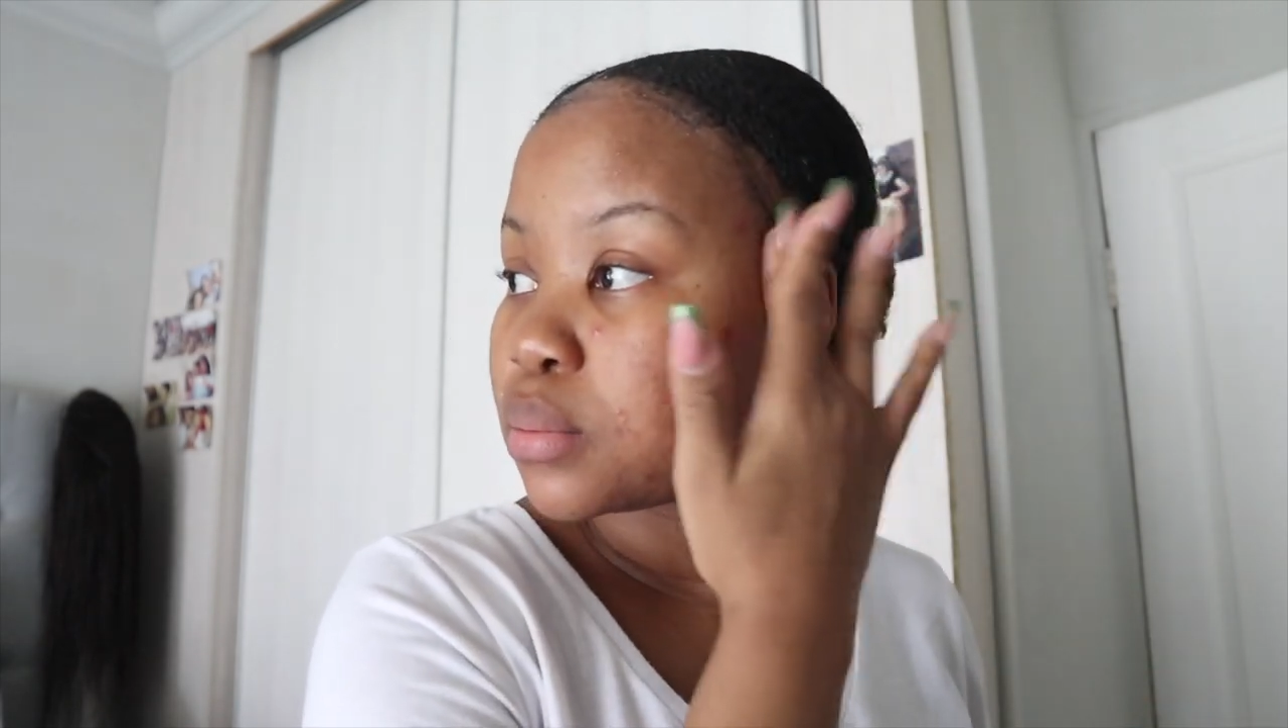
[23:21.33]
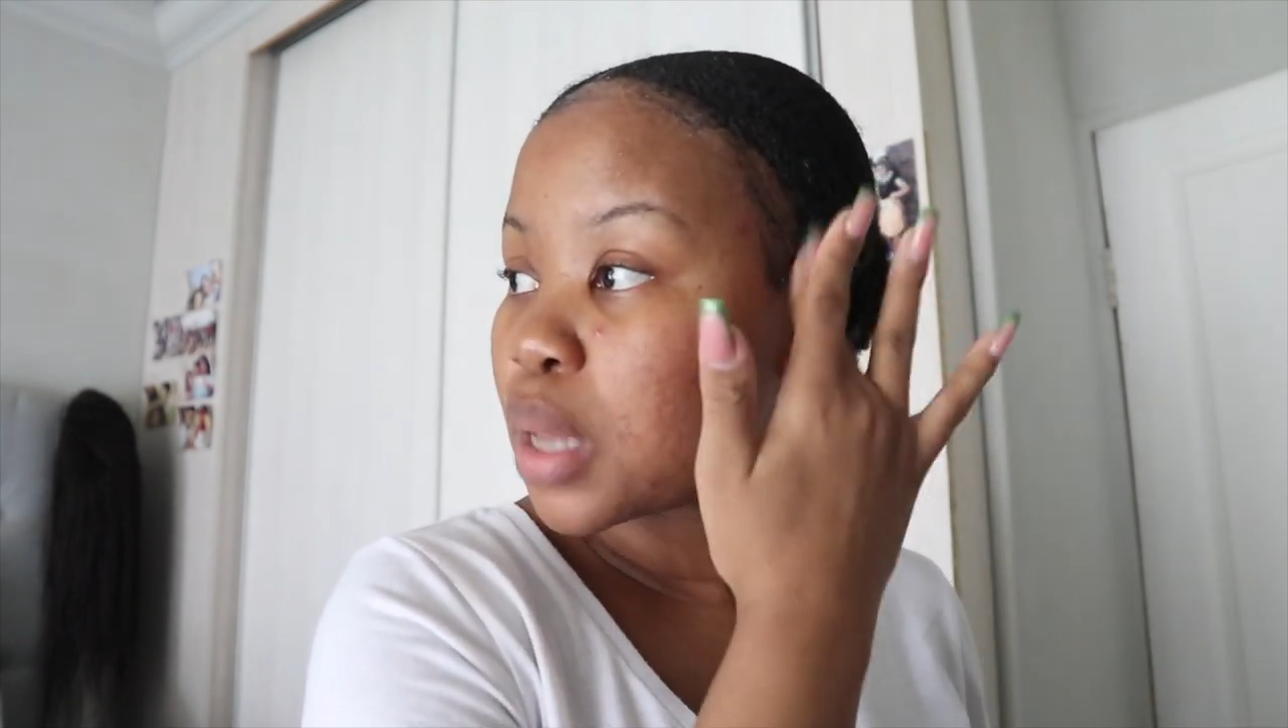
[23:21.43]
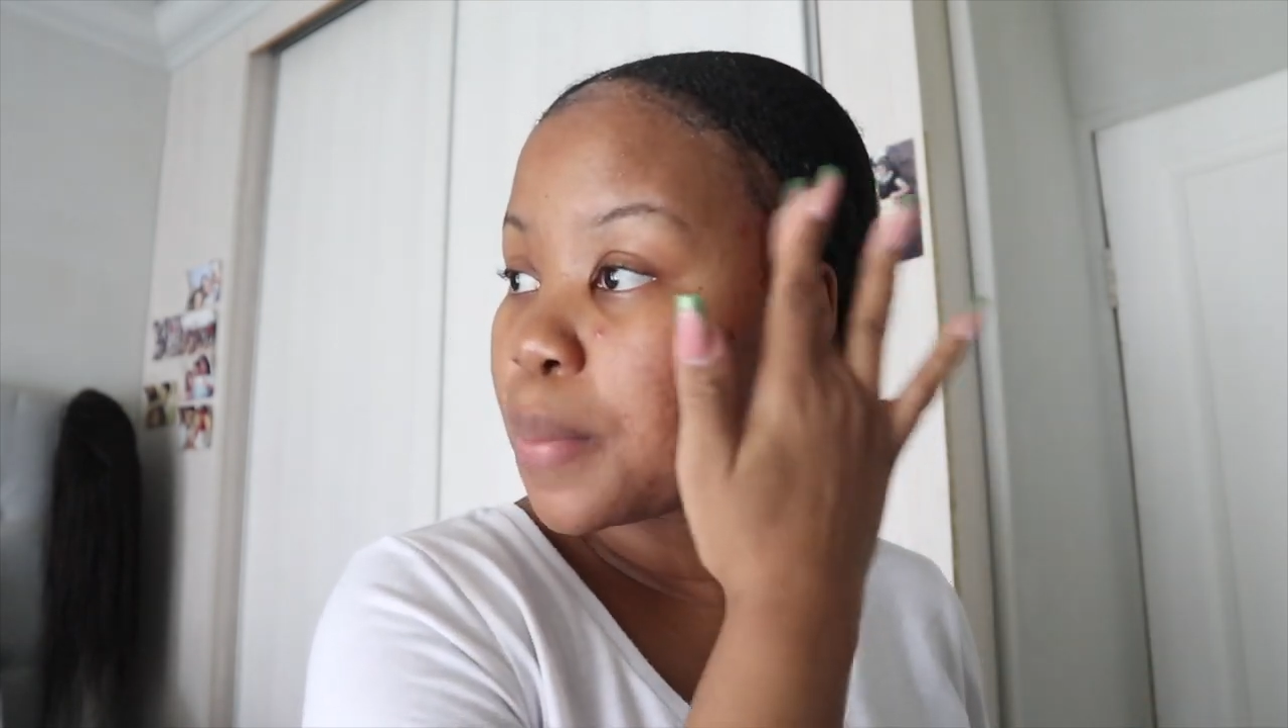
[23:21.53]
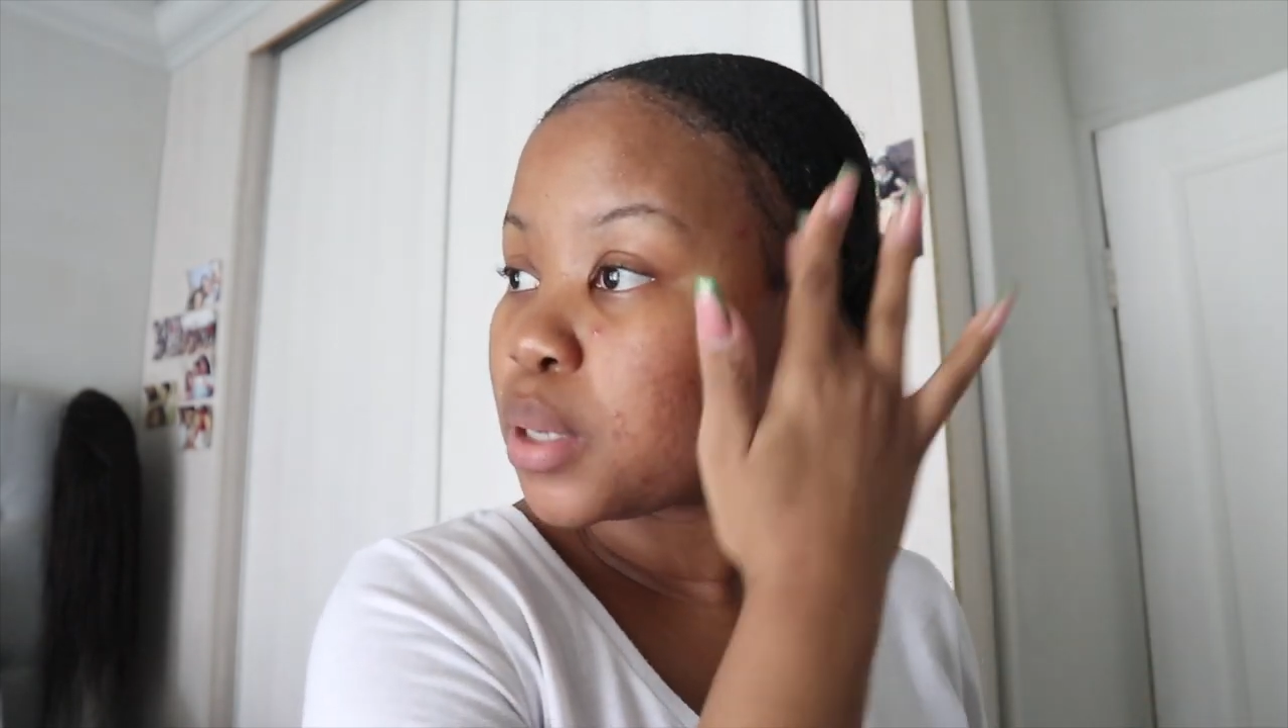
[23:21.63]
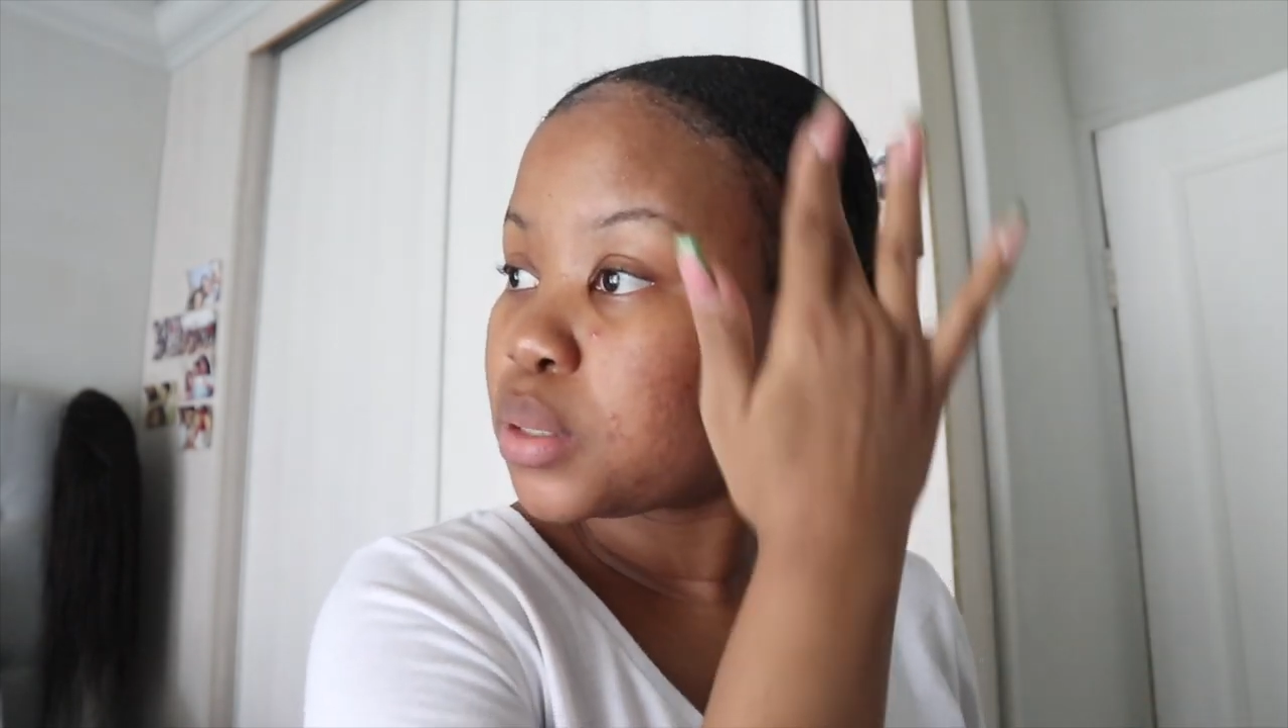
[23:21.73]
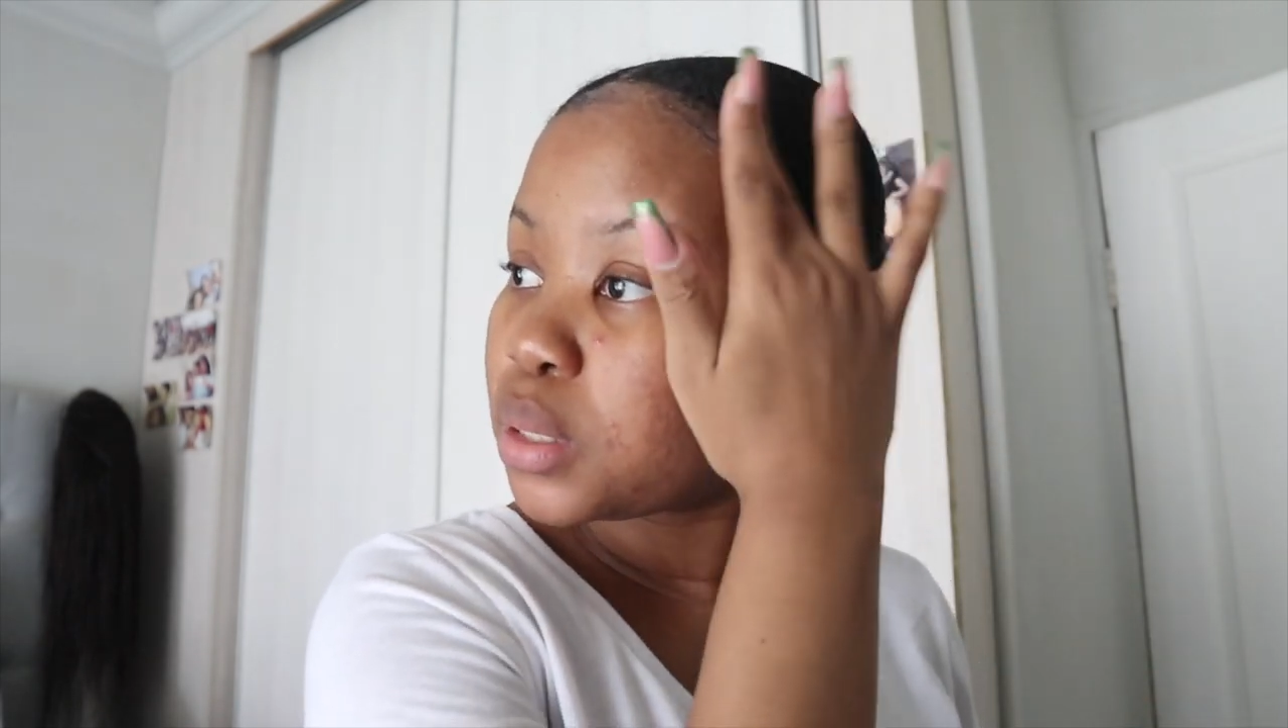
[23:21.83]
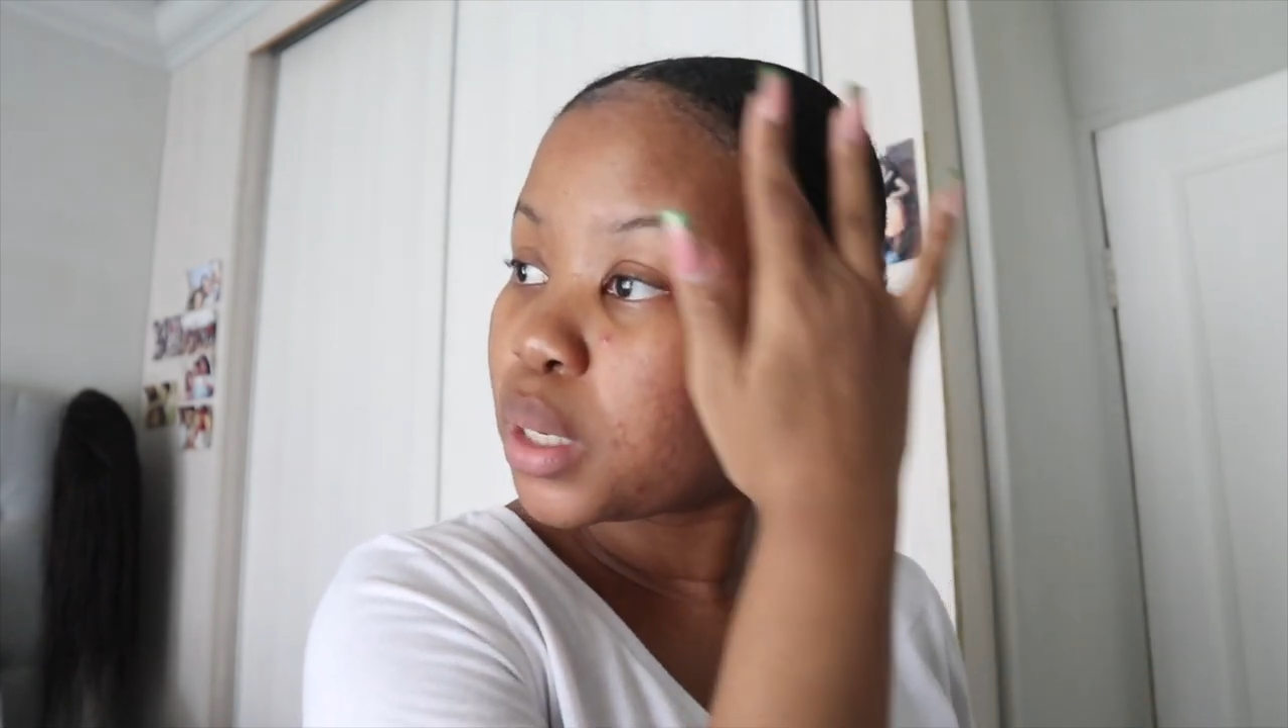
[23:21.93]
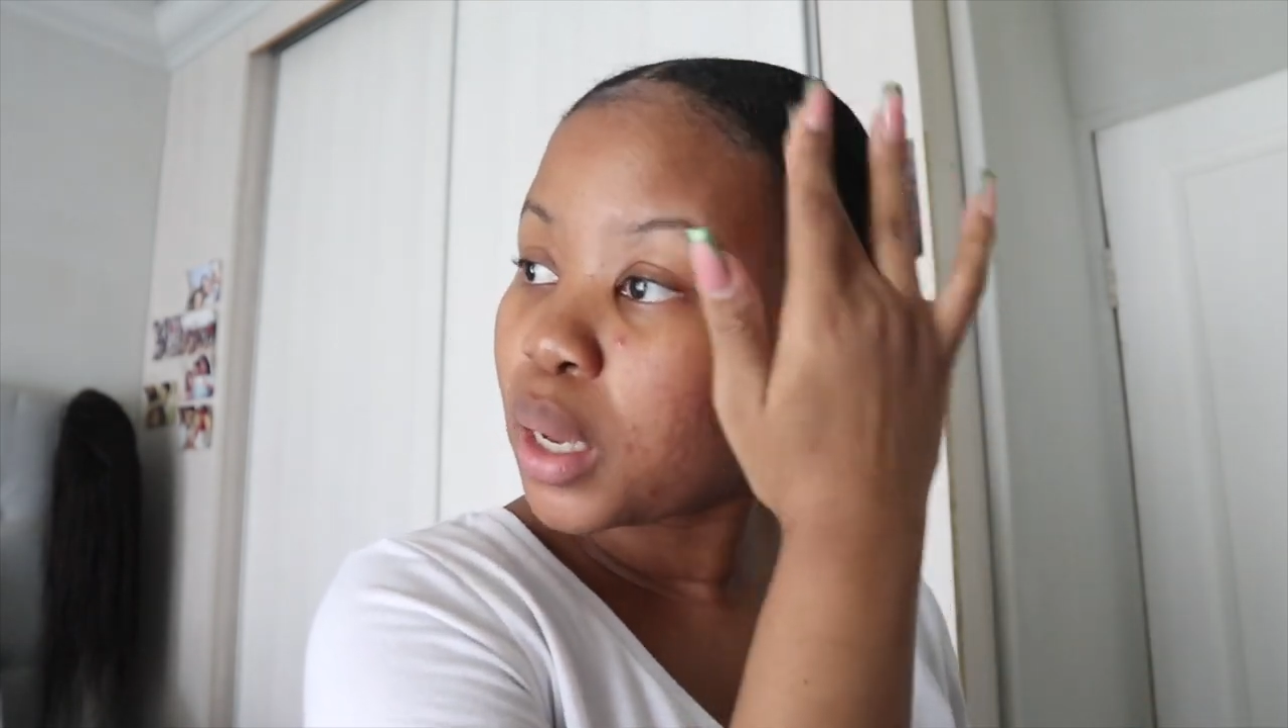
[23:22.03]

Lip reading: about